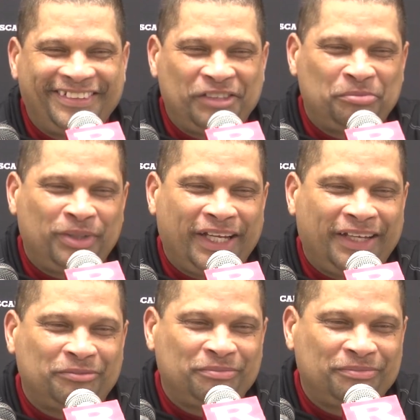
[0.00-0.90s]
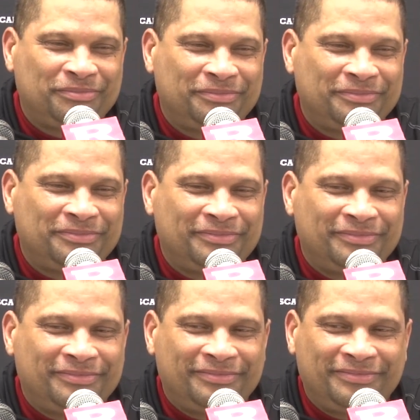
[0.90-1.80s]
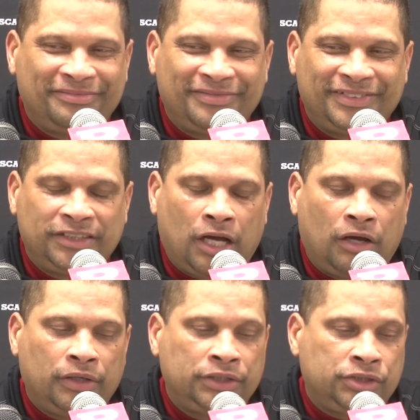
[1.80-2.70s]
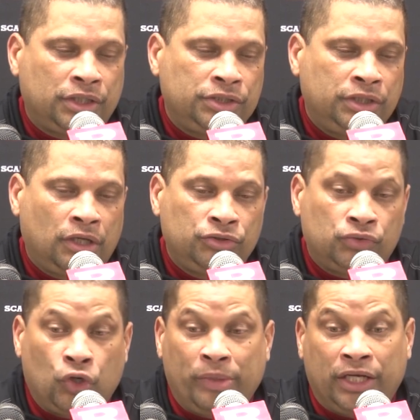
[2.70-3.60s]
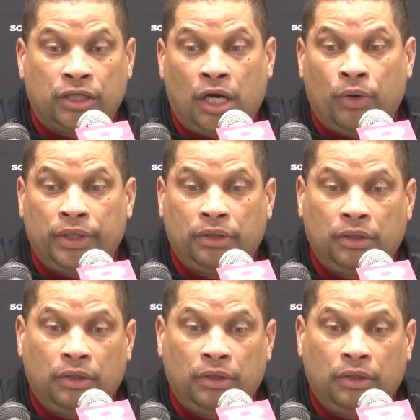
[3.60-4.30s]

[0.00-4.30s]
Didn't play him. No, it's a, you know, Jerome had it going.